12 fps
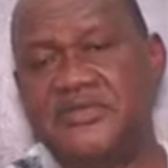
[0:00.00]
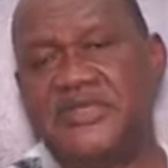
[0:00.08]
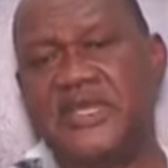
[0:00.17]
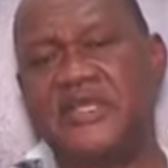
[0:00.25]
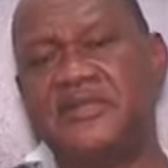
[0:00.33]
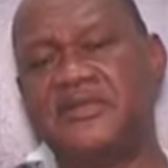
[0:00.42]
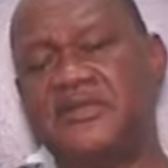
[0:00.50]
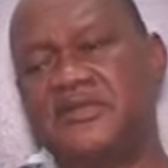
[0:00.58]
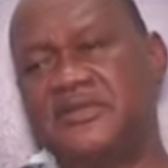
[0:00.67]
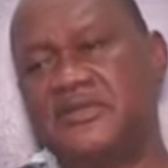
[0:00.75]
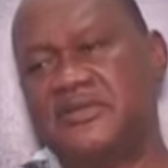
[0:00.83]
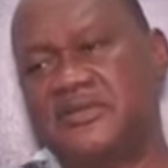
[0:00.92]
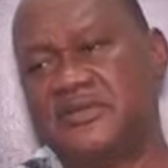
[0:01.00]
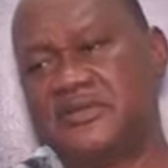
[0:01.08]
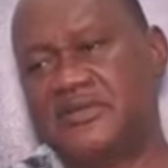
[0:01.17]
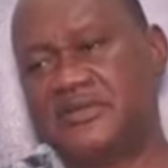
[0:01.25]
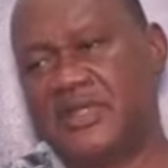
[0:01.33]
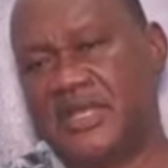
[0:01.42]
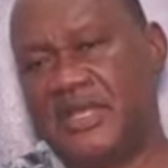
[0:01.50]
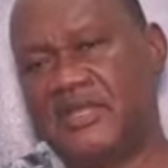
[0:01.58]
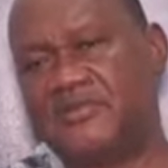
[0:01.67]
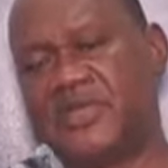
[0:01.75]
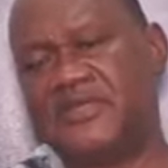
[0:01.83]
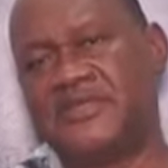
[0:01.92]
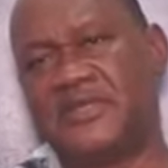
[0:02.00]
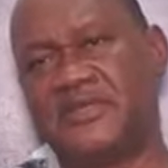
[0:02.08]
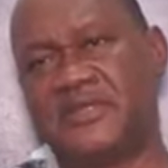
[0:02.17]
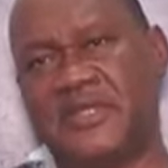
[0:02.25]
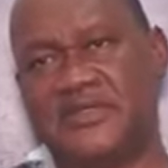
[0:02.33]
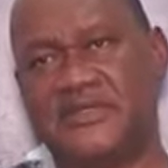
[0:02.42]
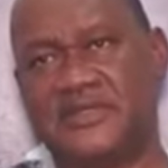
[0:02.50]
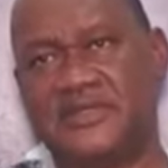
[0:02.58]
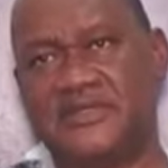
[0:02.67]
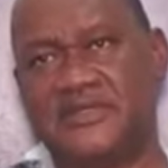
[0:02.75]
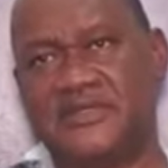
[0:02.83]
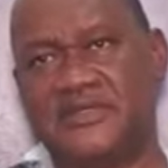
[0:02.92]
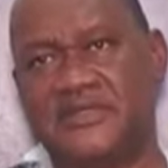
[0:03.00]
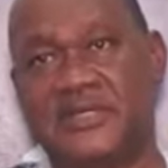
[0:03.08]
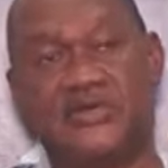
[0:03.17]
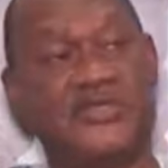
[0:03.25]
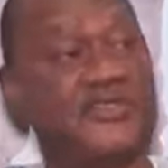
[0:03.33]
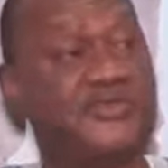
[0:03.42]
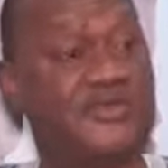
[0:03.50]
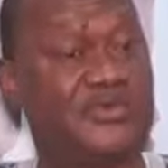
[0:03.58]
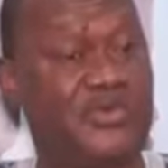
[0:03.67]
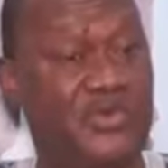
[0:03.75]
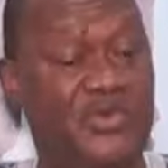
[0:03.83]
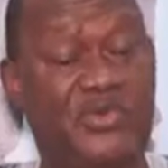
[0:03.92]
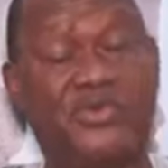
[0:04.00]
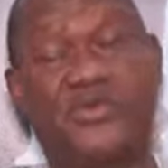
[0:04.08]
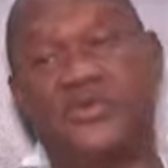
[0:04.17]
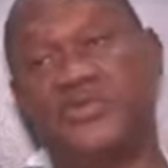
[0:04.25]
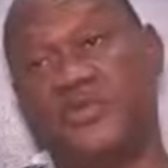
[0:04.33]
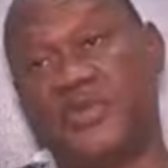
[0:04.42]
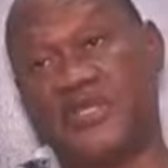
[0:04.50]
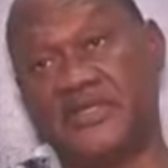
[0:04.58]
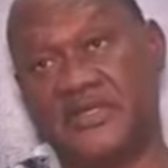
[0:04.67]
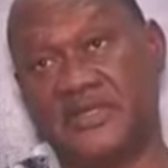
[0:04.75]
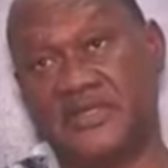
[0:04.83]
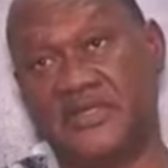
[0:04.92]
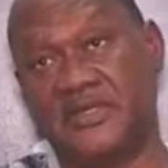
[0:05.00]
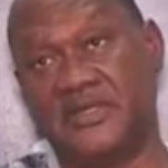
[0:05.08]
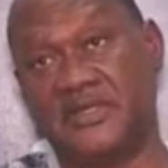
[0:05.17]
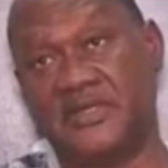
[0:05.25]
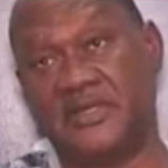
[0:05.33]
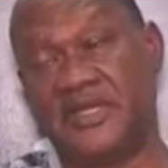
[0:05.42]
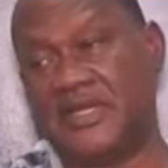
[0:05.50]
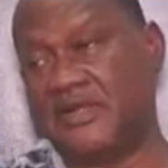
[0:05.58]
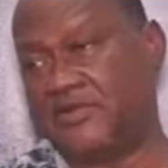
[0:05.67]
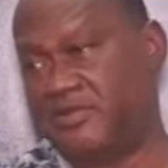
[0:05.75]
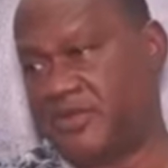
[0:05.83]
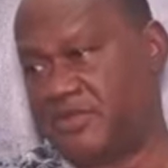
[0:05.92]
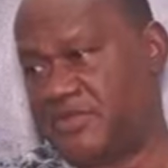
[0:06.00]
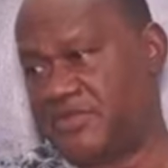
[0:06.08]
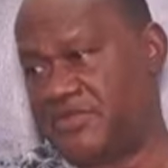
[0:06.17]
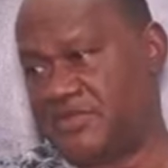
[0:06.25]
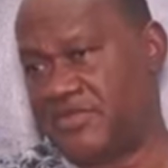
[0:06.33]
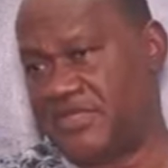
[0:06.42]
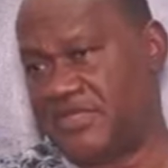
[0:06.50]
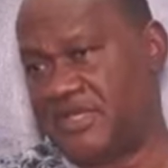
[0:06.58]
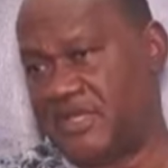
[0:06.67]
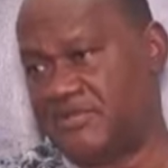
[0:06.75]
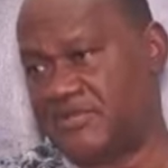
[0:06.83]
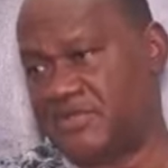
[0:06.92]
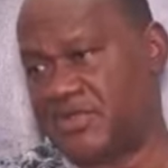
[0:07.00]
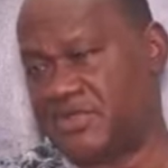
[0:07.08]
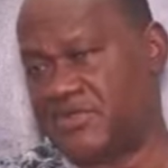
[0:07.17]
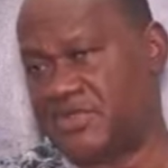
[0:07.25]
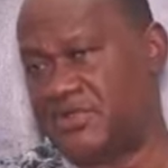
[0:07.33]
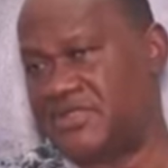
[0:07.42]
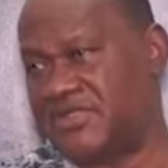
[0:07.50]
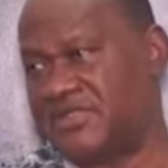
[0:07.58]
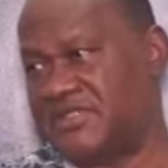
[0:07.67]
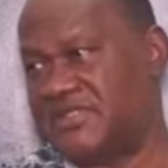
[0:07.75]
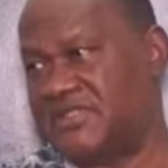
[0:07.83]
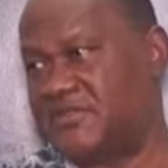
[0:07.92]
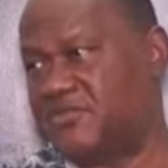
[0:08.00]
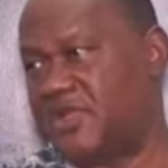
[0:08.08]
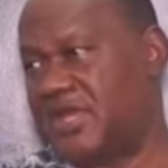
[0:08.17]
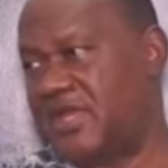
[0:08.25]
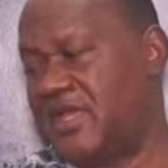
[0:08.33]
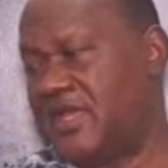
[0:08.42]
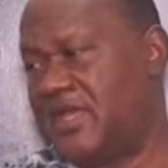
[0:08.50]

Then I had my second accident. That was even more traumatic. And I remember somebody came to the hospital. That was a season where